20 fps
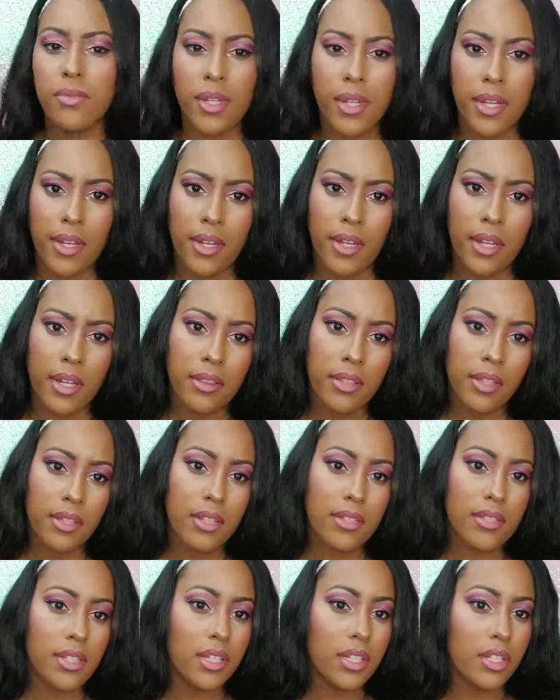Okay, I think
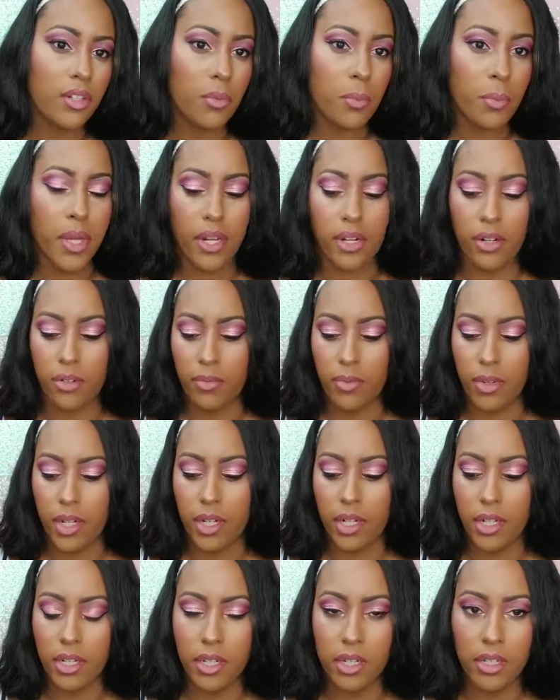that's a little better,
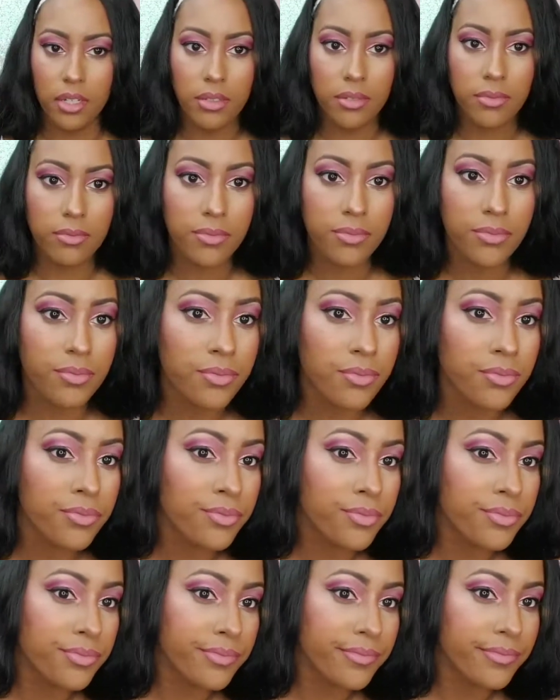right? A
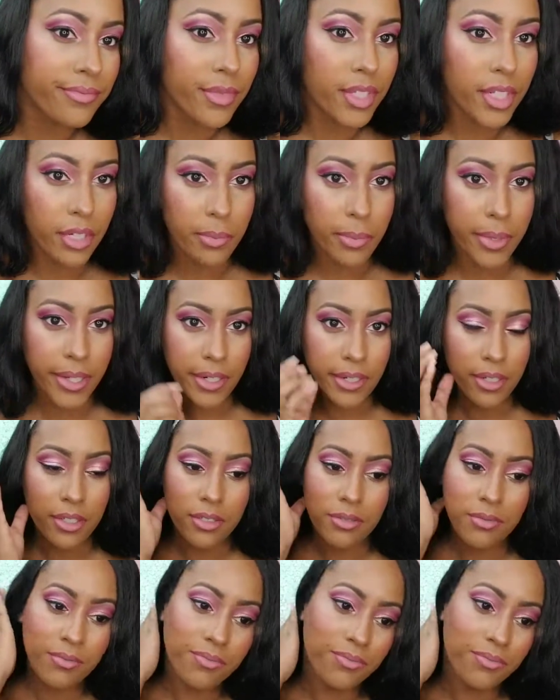little better?